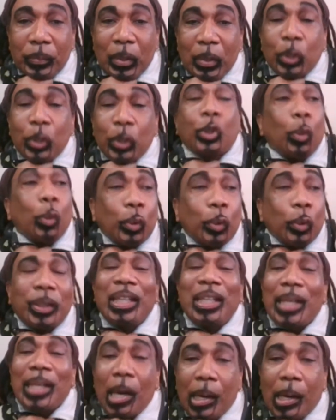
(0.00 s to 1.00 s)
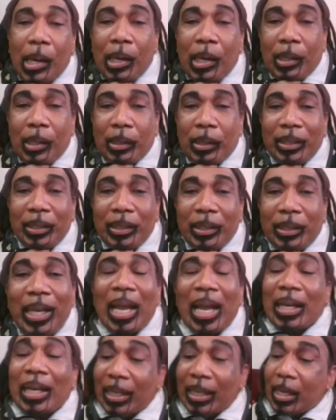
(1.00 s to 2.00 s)
shoot the dog
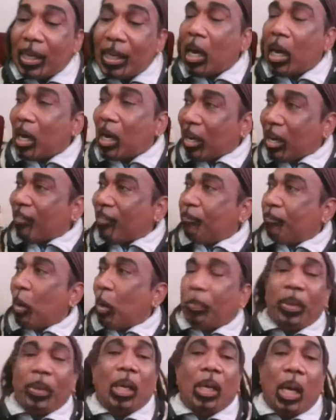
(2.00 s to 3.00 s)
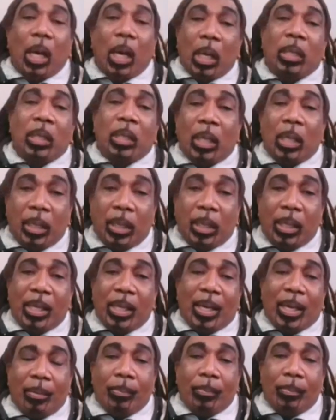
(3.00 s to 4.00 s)
dead, and the dog have puppy under the
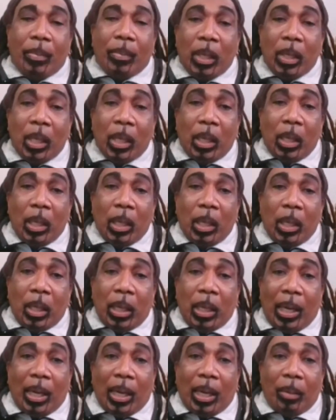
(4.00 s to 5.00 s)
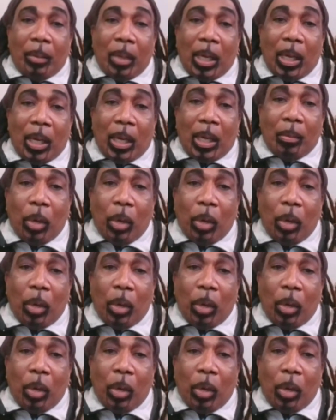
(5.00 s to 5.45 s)
damn house.